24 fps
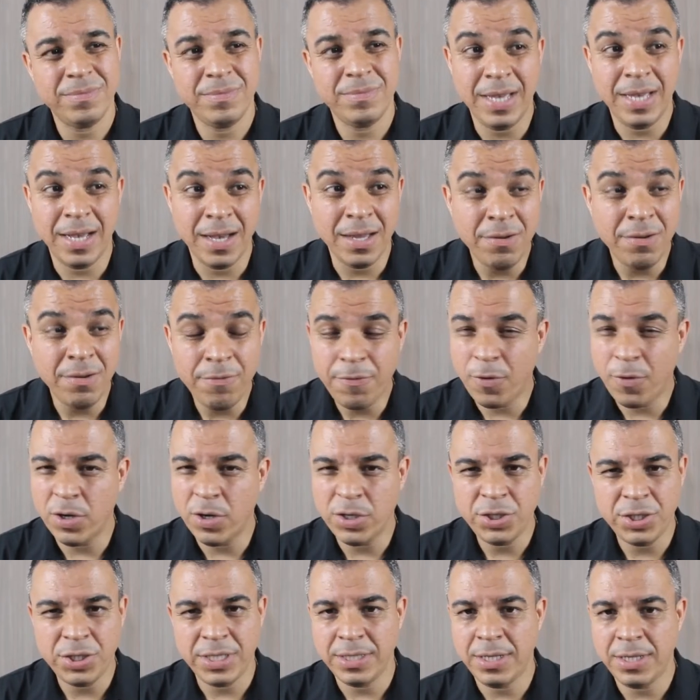
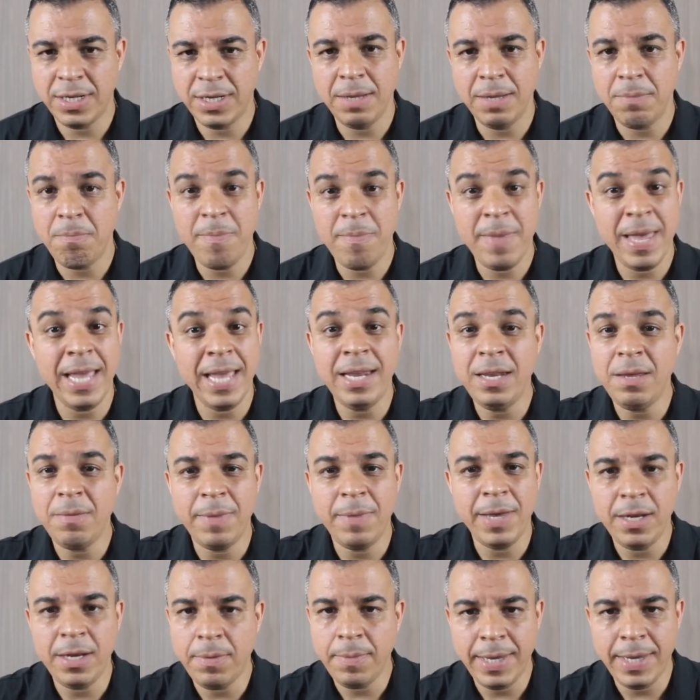unfortunately,
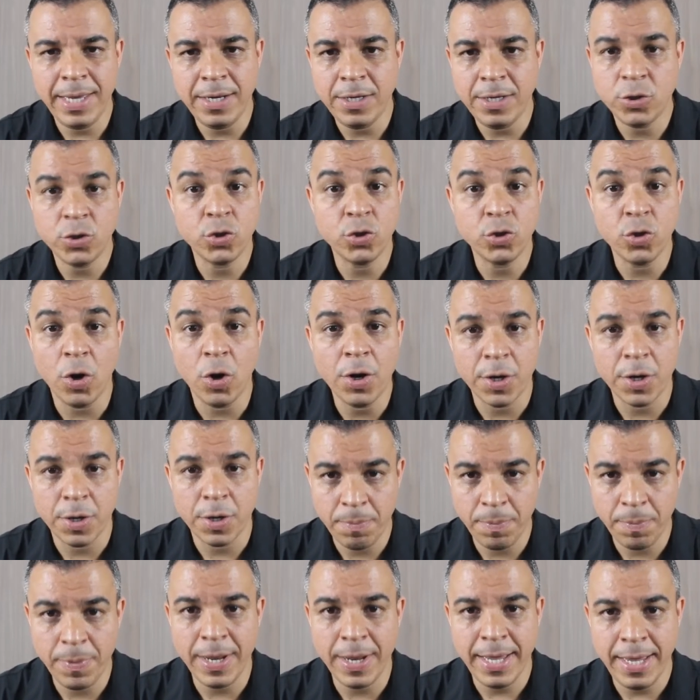many soccer
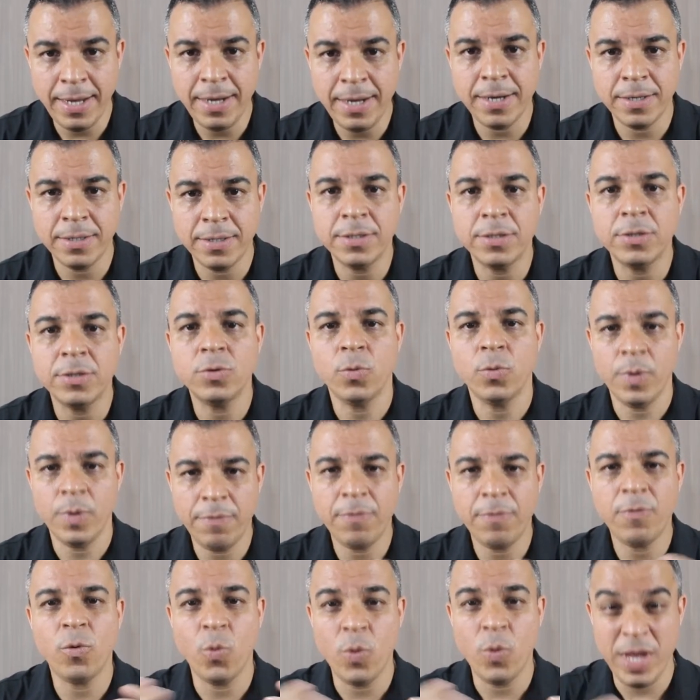players with
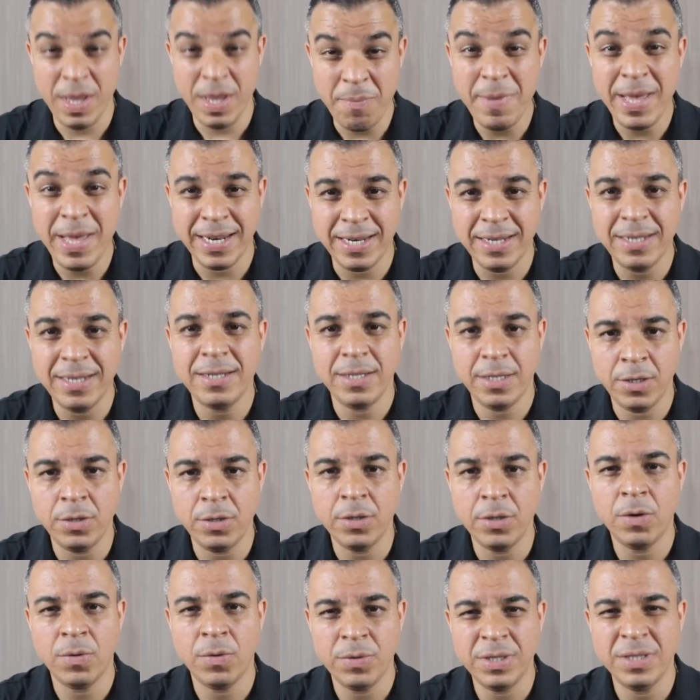women,
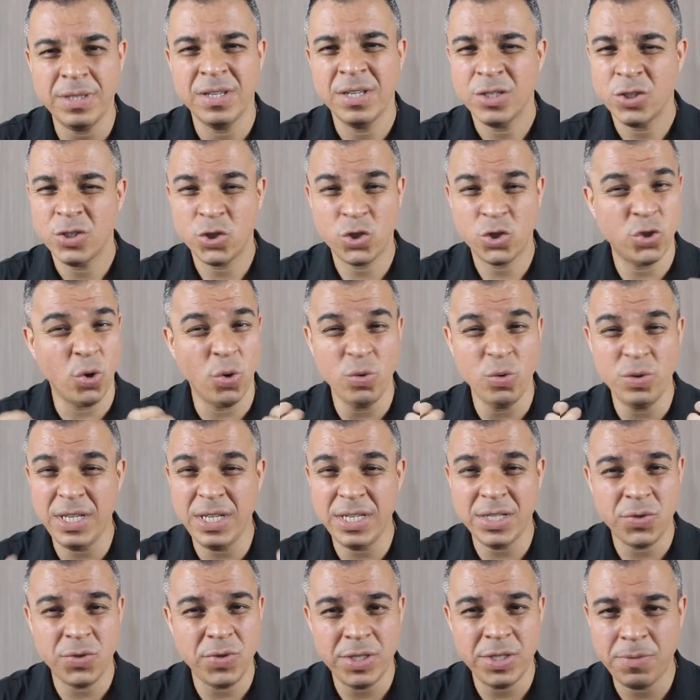so
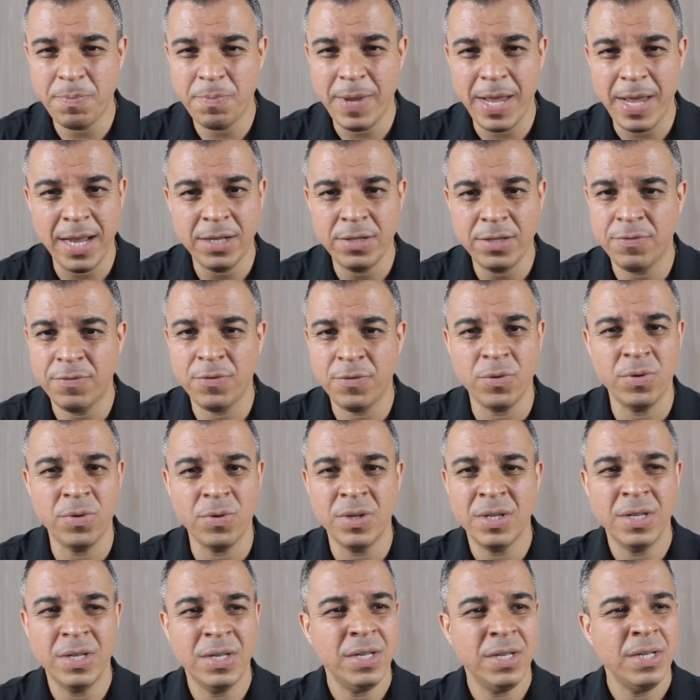disrespectful.
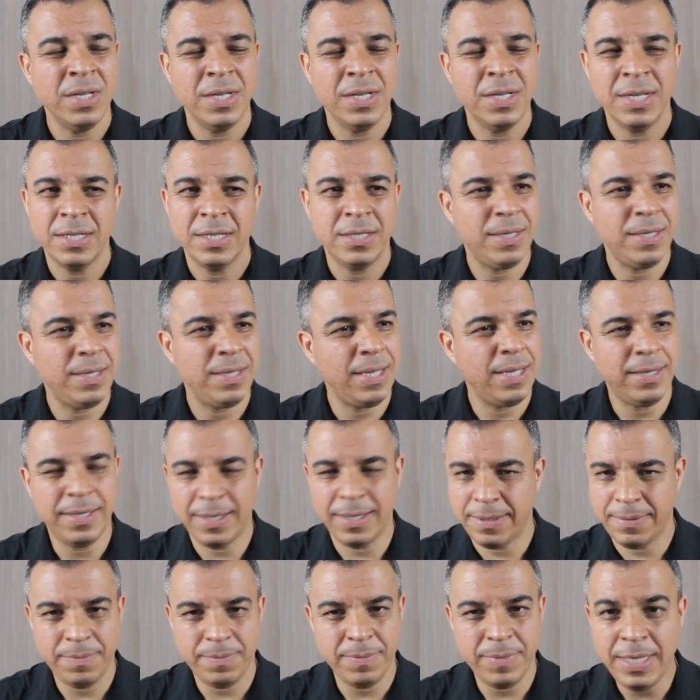And
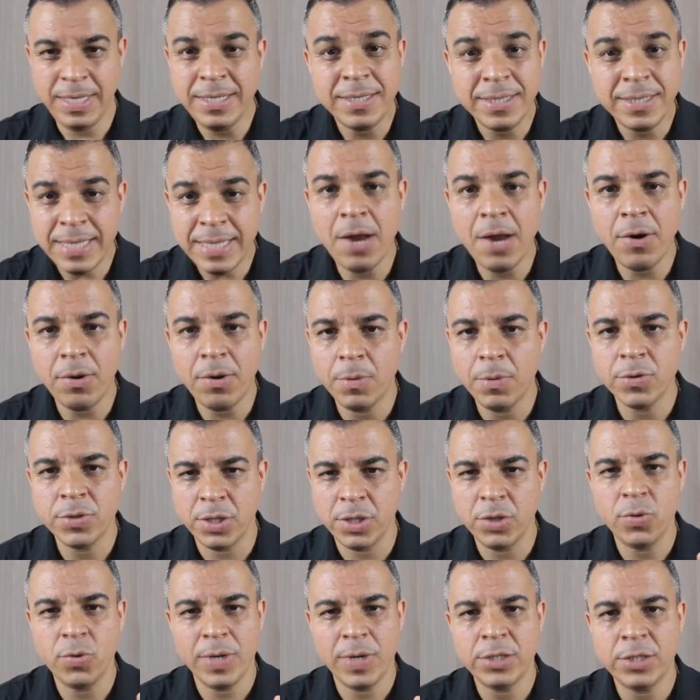these terrible
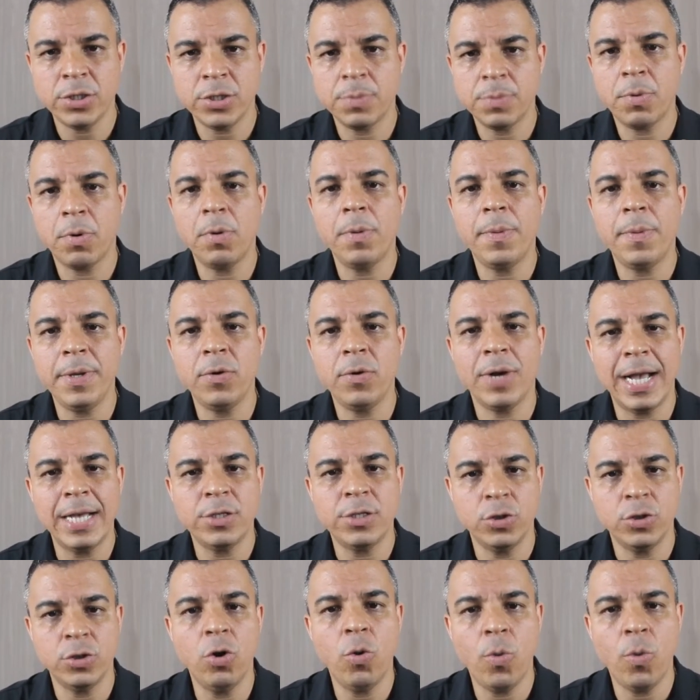situations, probably you guys
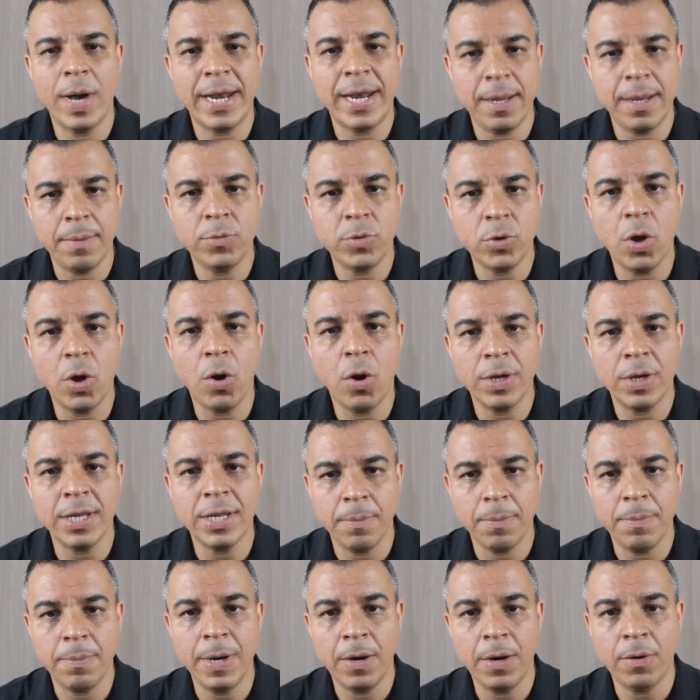know what I'm talking
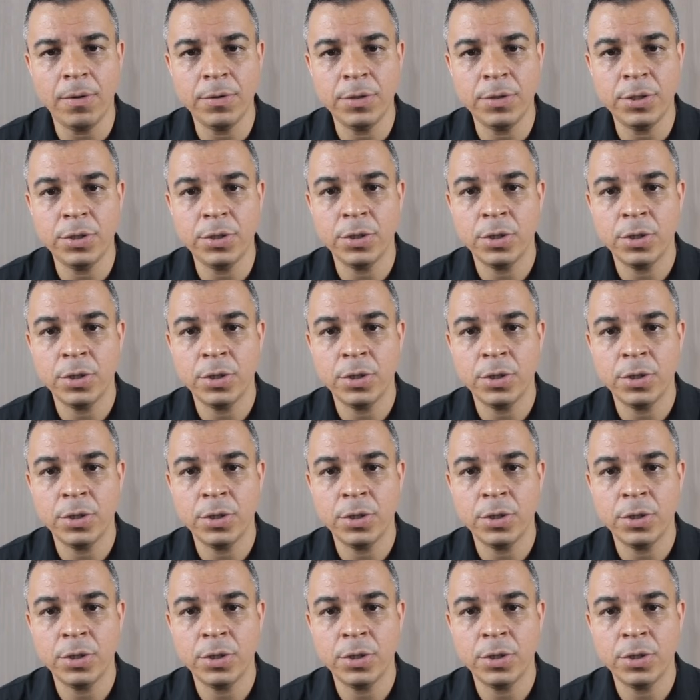about.